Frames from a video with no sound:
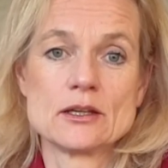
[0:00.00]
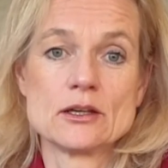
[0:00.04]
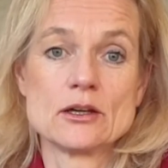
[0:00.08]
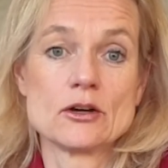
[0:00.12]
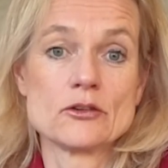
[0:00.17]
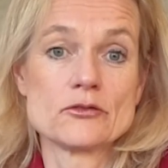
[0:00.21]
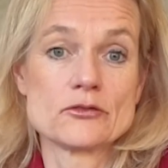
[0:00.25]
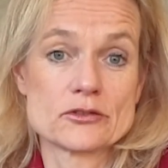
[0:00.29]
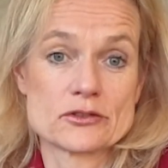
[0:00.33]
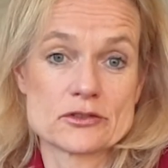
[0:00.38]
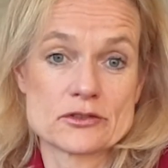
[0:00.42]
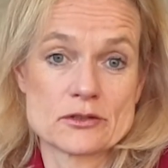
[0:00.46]

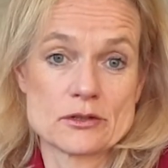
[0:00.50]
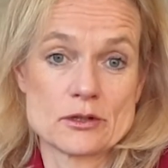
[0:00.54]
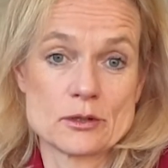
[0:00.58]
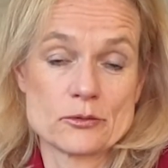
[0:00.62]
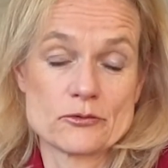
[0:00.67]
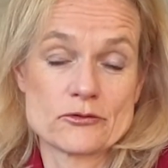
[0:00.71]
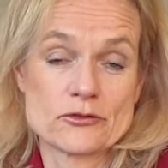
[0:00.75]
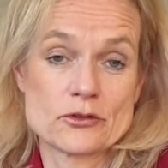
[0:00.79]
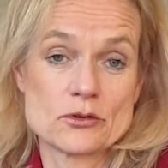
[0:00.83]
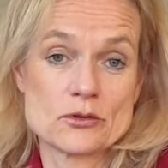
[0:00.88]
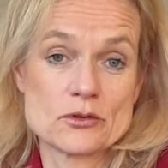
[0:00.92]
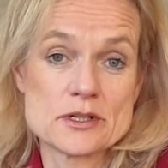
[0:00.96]

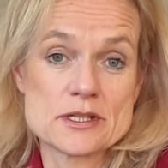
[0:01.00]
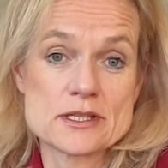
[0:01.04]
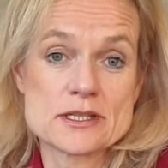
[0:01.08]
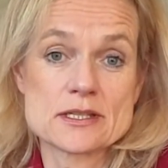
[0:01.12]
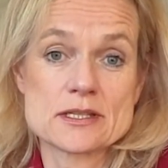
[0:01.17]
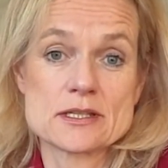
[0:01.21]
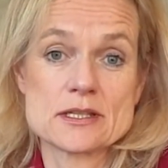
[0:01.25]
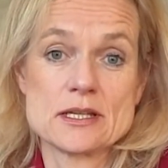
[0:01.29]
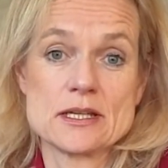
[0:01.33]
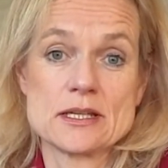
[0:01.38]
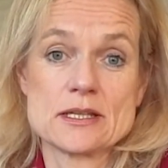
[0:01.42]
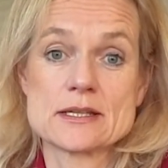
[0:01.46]
of
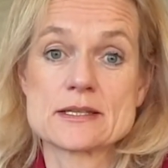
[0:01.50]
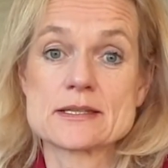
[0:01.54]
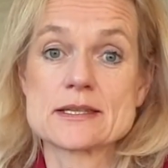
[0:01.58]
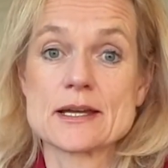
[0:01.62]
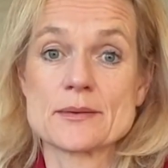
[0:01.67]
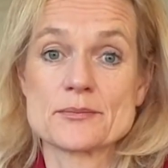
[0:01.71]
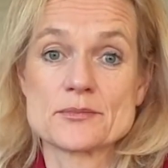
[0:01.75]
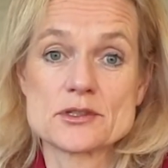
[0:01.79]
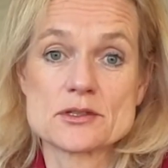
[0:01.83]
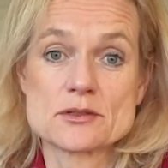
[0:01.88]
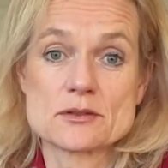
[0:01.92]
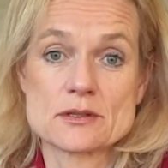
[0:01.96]
course, it is
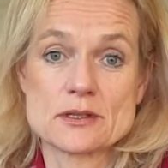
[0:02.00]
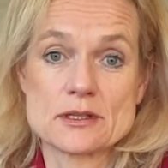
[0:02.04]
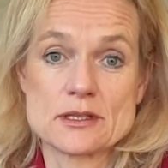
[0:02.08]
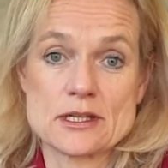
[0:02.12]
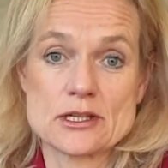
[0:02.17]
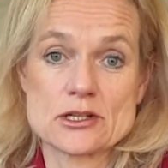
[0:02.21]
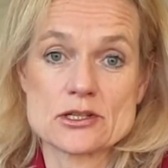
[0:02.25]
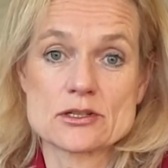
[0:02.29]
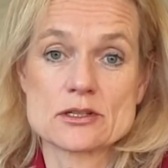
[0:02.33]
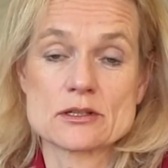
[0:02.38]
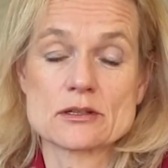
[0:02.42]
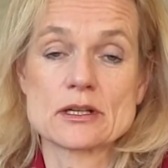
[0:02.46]
up to the
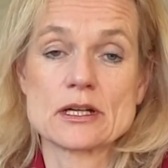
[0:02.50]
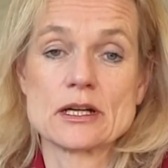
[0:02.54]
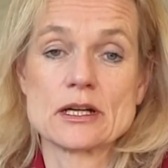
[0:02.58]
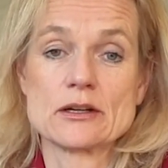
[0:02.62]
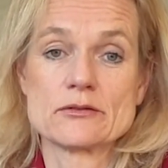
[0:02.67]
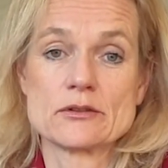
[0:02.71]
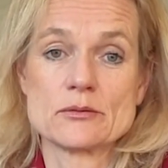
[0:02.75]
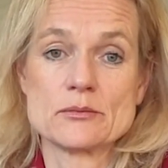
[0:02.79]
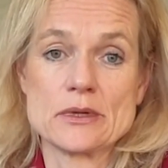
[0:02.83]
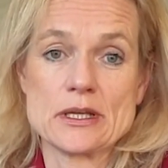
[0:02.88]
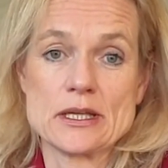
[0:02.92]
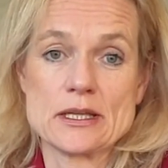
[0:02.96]
national
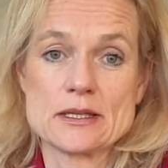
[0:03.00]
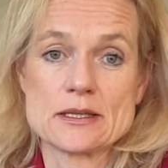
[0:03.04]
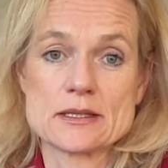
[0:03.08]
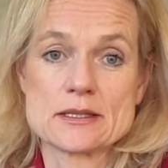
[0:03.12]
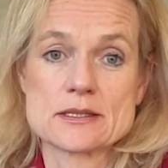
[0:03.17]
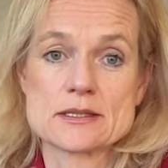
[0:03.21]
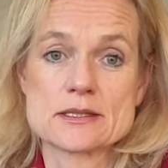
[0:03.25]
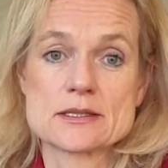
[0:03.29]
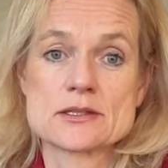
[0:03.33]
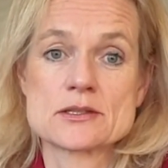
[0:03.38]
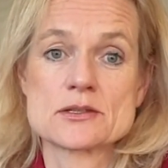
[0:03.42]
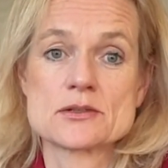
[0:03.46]

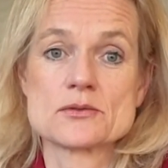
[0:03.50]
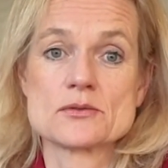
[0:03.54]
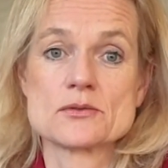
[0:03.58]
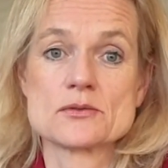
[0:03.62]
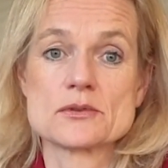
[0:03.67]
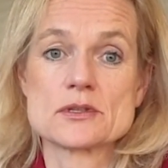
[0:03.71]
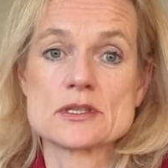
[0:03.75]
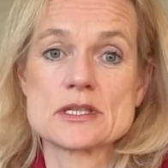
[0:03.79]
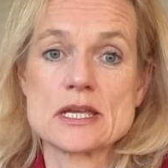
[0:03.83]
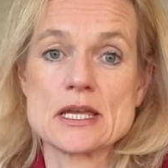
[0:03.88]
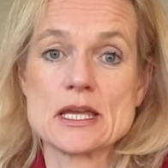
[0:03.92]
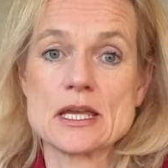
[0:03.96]
governments to
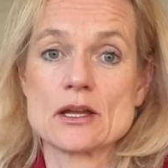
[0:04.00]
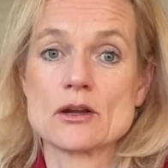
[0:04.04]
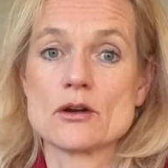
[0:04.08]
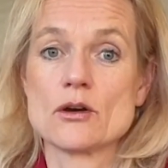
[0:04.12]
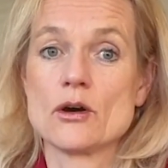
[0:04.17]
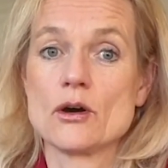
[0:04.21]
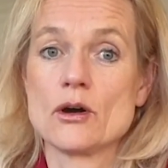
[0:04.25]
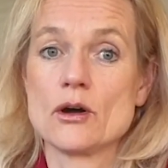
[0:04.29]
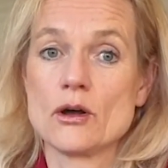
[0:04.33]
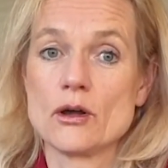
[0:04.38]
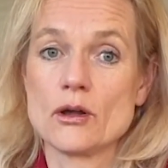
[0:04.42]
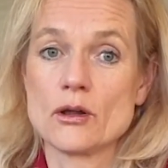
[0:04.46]
take
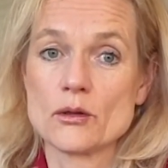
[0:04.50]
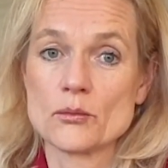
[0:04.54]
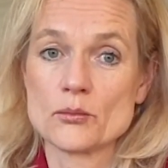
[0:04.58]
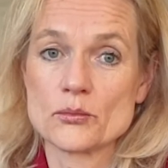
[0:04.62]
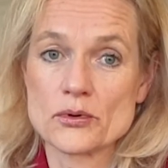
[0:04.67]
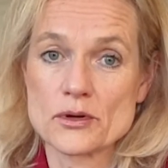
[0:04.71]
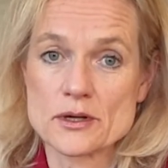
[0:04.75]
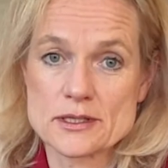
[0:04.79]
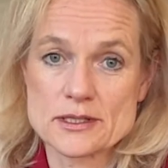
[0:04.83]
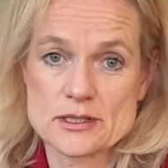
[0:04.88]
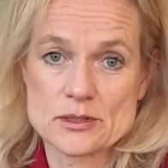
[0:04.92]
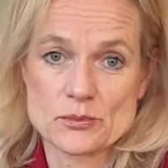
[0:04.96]
all
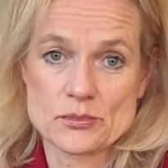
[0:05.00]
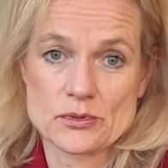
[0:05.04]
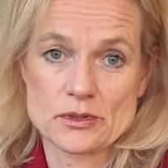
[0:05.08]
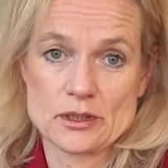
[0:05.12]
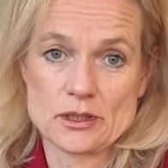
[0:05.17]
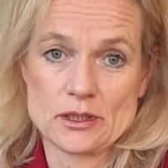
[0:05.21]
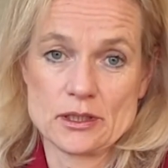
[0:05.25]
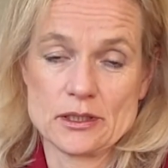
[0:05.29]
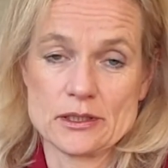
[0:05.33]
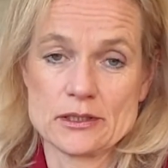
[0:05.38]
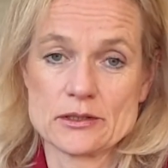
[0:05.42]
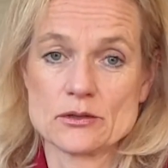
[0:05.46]

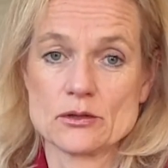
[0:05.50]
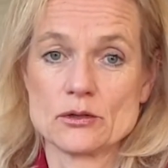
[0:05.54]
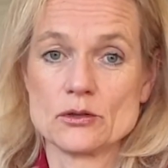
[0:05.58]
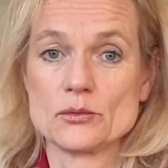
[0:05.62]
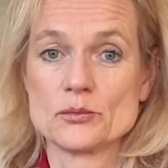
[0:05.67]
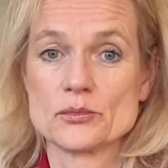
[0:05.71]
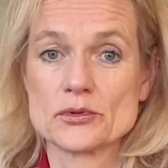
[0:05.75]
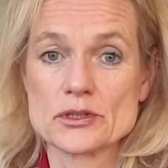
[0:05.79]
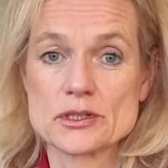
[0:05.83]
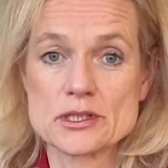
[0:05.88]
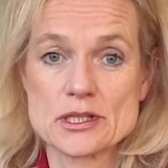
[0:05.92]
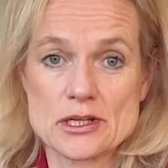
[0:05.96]
possible and all
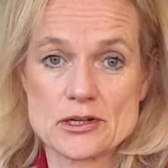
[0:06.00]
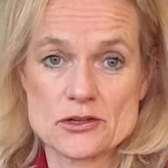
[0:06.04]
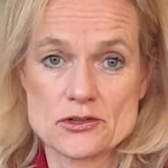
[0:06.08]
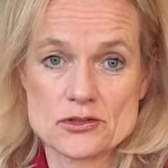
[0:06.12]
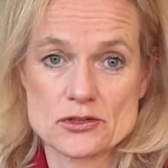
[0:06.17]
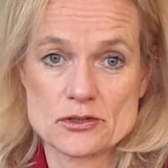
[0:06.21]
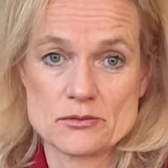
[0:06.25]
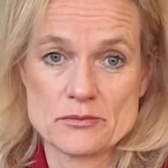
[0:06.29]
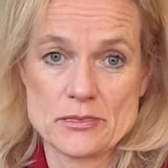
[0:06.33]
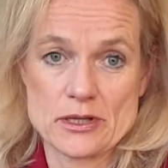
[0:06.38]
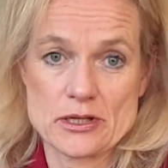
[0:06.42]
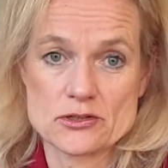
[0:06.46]
potential
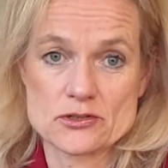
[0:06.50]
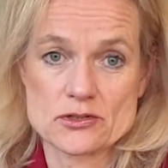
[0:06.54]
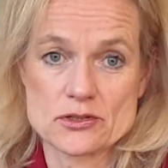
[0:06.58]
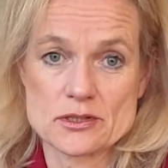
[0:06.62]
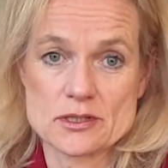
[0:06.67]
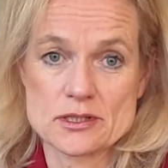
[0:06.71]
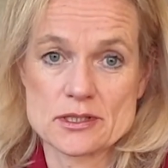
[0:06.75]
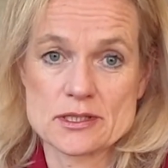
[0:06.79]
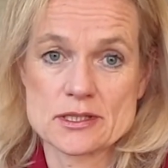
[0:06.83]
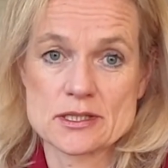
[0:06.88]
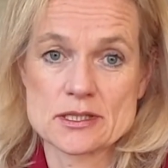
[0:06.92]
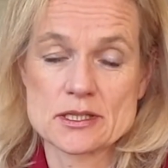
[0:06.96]

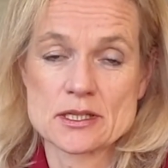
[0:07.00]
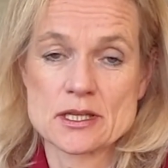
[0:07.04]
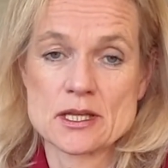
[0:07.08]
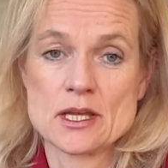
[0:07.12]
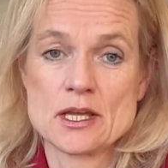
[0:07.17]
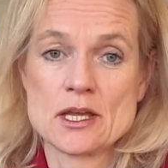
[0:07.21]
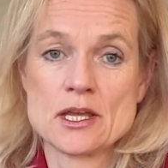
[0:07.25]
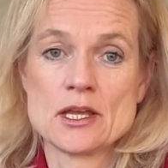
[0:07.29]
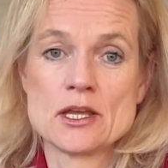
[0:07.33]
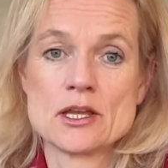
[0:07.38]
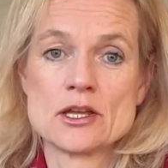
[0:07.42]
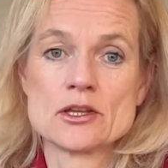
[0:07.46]
measures
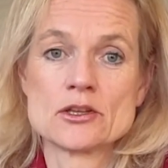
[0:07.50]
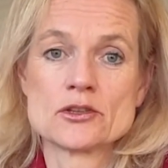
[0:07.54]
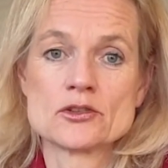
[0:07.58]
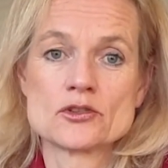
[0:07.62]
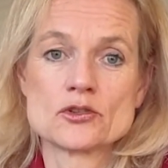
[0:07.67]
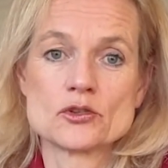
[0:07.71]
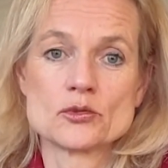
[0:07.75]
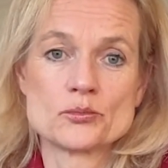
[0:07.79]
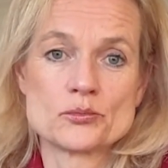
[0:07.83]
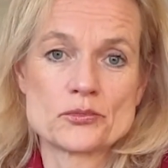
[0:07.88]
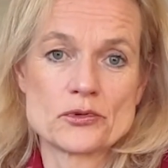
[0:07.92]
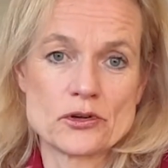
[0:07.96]

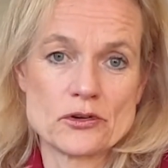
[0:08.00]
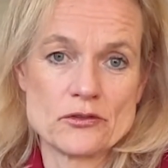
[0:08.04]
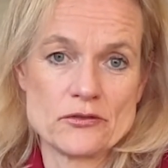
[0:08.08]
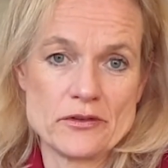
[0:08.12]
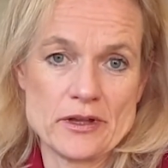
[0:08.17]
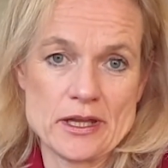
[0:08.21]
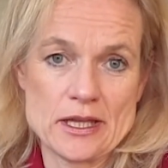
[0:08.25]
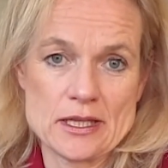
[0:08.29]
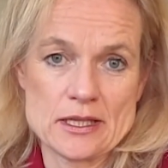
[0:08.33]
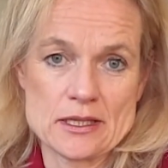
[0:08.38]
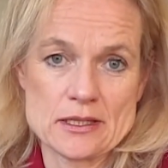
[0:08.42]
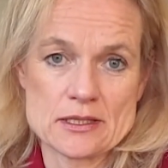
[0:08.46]
to
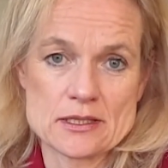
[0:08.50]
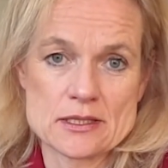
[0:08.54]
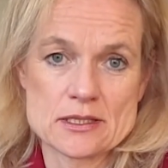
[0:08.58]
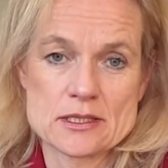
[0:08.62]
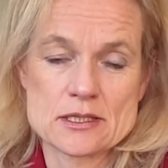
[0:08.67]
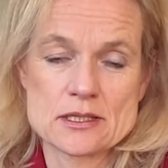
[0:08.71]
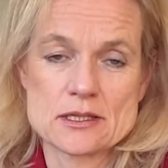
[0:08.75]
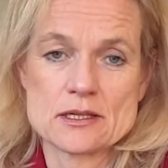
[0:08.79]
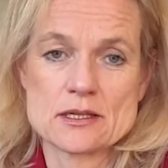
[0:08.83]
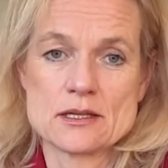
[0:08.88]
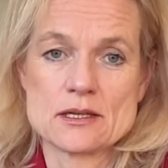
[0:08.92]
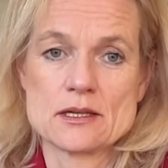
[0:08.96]
prevent
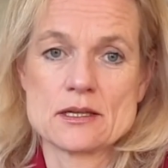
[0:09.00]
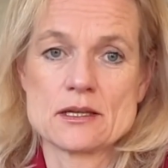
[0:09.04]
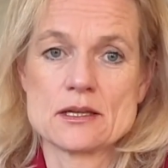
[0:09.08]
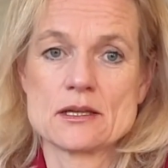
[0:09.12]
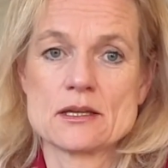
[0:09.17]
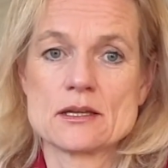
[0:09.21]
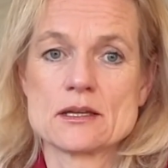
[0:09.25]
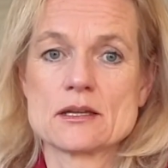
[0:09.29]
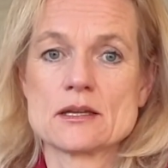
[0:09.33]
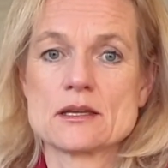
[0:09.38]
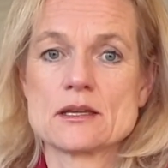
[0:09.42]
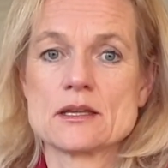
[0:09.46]

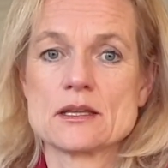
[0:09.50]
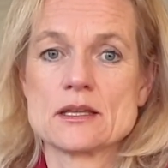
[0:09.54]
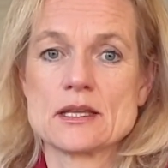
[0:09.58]
an